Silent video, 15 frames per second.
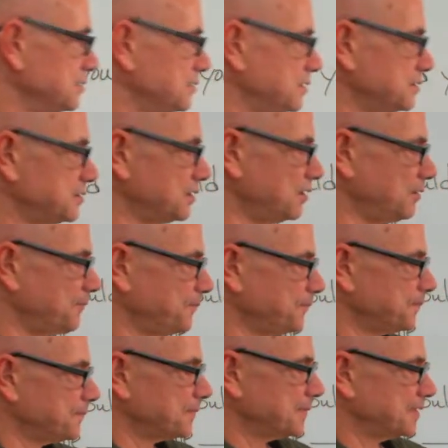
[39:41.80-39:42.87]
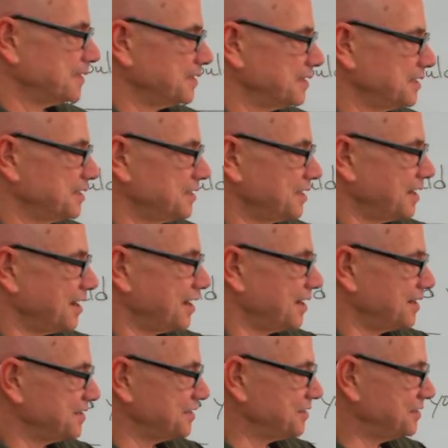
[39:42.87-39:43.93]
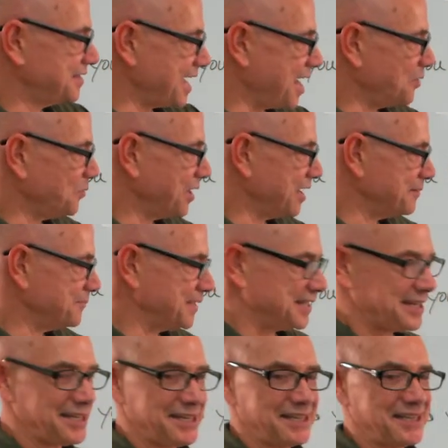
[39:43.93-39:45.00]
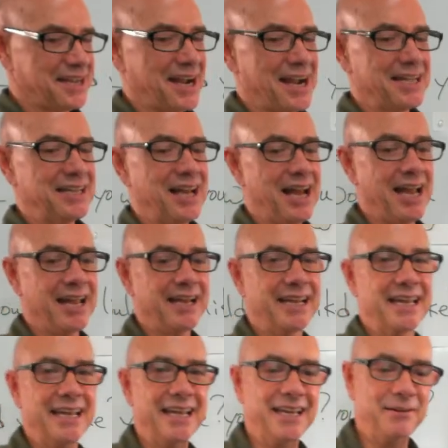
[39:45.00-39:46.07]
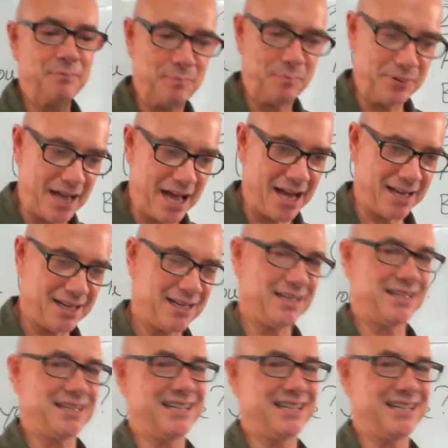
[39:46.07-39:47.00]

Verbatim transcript: So that way meaning I like it black.